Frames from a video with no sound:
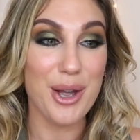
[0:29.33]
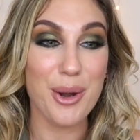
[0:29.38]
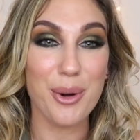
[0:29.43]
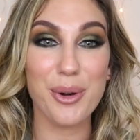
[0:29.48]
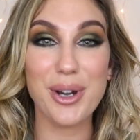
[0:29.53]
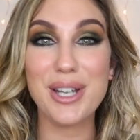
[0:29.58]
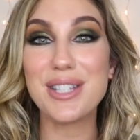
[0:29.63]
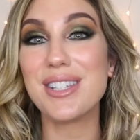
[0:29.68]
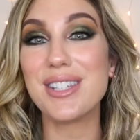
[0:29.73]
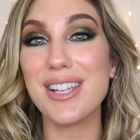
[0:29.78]

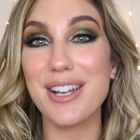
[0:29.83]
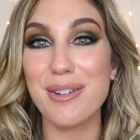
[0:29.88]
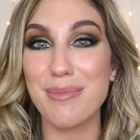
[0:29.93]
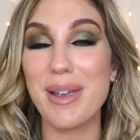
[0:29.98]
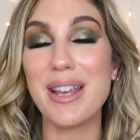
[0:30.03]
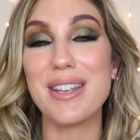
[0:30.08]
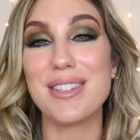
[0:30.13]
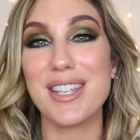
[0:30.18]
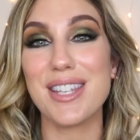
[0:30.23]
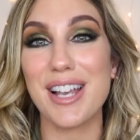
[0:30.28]
crazy
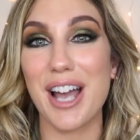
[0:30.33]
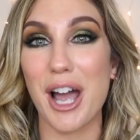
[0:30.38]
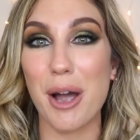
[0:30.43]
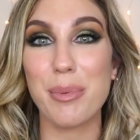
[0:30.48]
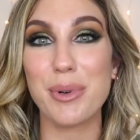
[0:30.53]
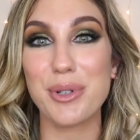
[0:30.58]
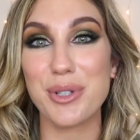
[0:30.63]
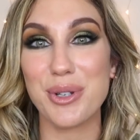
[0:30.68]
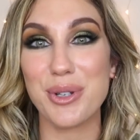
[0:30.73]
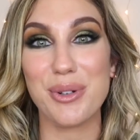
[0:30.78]
amazing
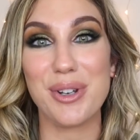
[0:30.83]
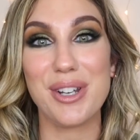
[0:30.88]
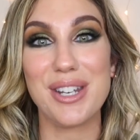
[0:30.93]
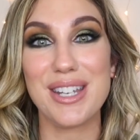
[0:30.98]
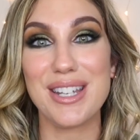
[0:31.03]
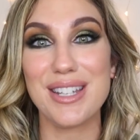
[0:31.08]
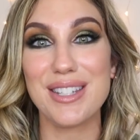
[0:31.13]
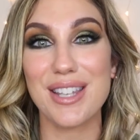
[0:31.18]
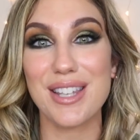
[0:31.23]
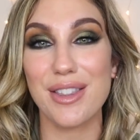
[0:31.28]

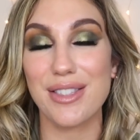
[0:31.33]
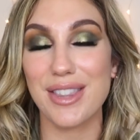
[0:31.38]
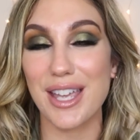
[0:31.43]
opportunities.